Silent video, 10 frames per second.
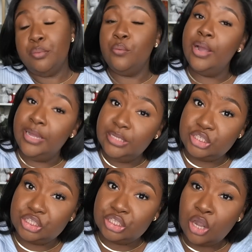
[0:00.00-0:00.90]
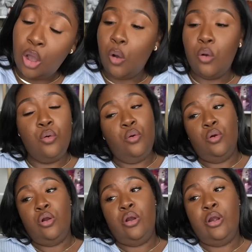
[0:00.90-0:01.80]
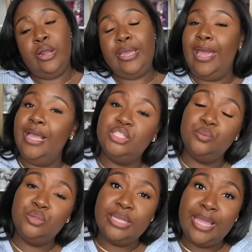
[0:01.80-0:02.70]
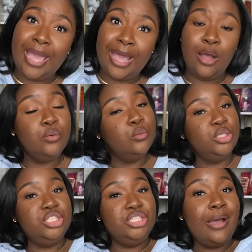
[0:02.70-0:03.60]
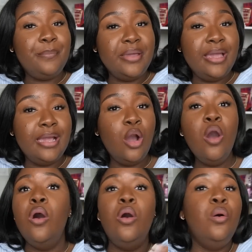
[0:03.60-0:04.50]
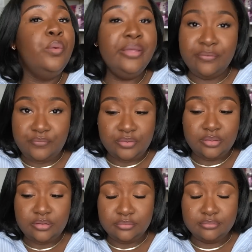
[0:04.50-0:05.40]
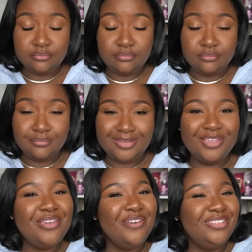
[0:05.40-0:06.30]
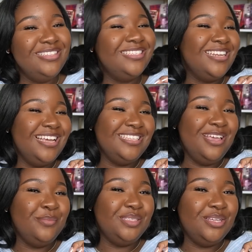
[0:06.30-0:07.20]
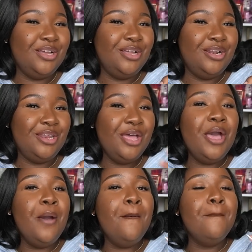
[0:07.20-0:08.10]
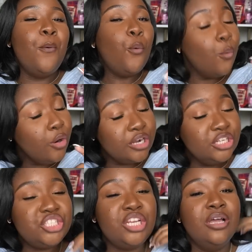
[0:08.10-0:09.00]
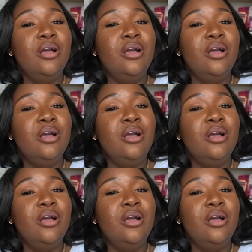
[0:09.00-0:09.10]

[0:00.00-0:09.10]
brunch or casual day out or shopping or whatever. And you have on this nice Amazon orange